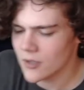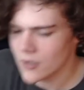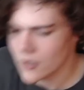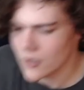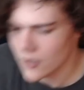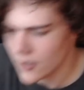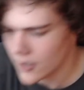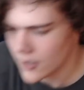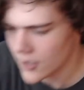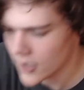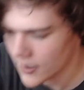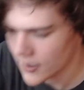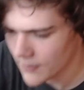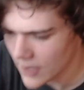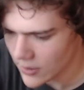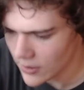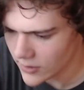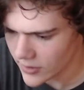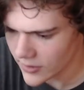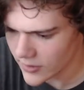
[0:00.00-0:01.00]
Um,
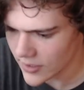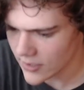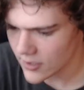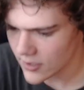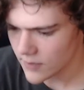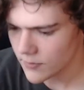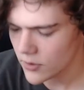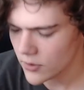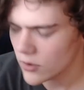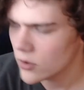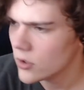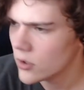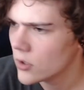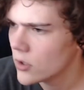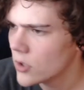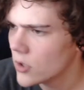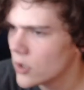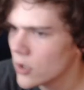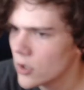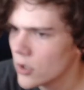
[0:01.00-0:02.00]
I'll look that up.
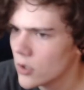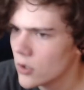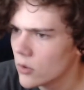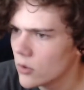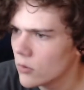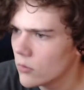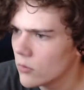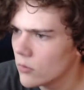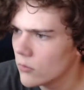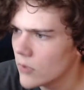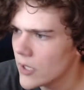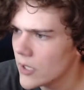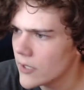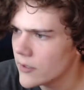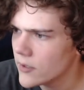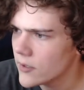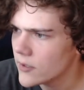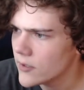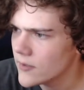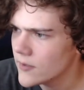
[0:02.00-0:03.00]

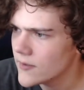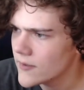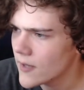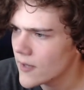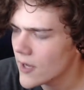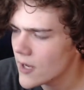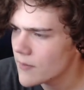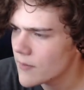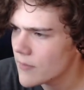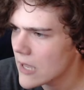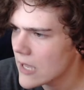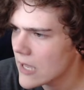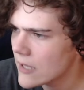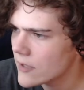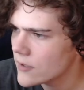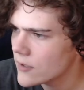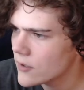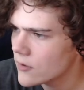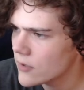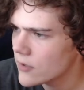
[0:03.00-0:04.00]
When is
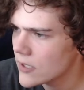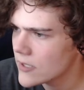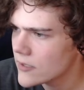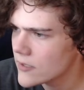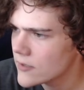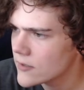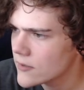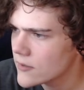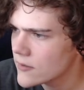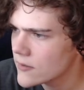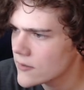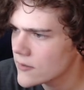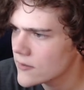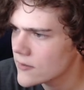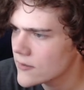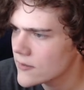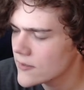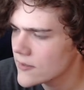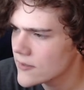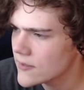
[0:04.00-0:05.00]
iPad
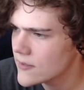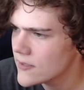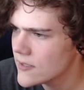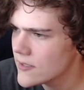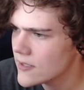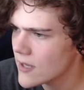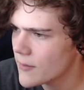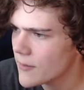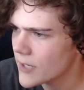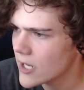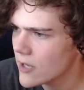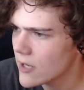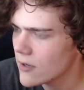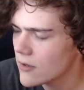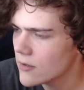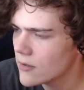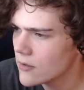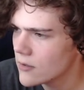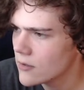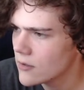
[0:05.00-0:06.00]
OS 16 coming out?
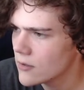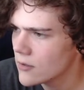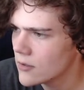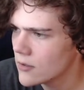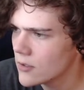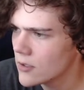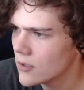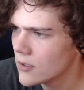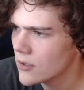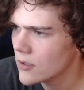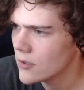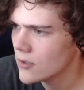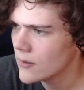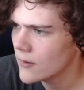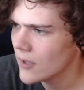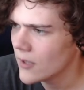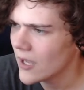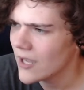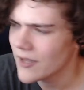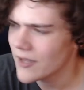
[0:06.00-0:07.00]

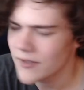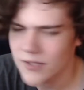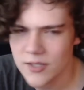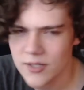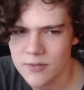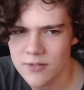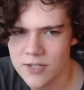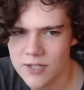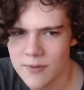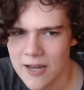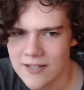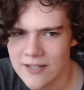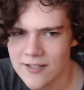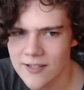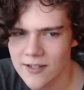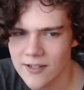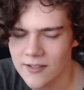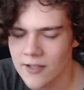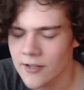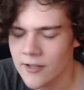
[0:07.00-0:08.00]
I also switched back to
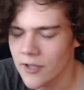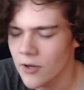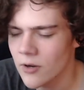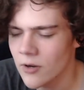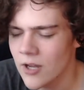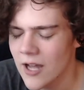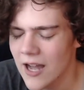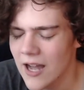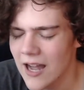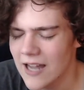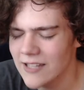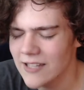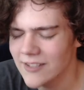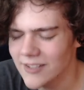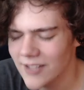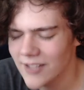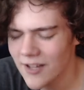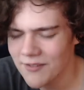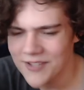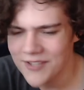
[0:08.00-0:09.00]
DuckDuckGo. I
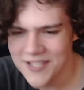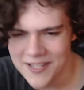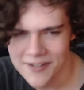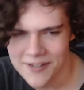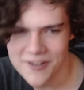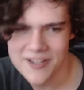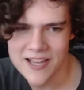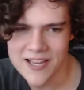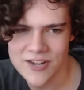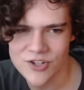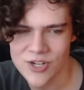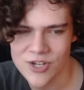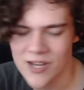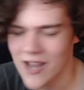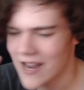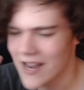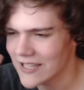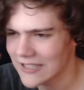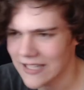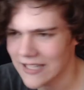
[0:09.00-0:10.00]
love Ng.
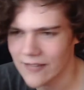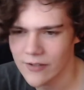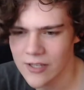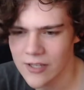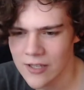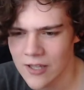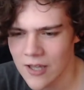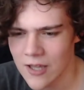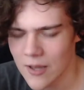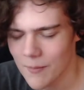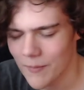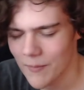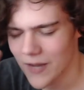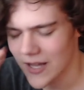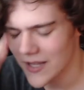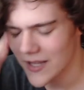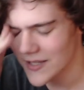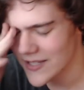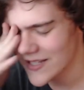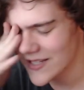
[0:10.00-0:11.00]
I love it,
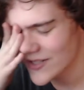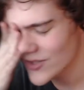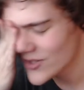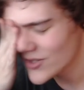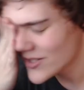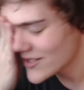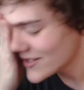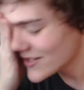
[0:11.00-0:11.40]
but it's just,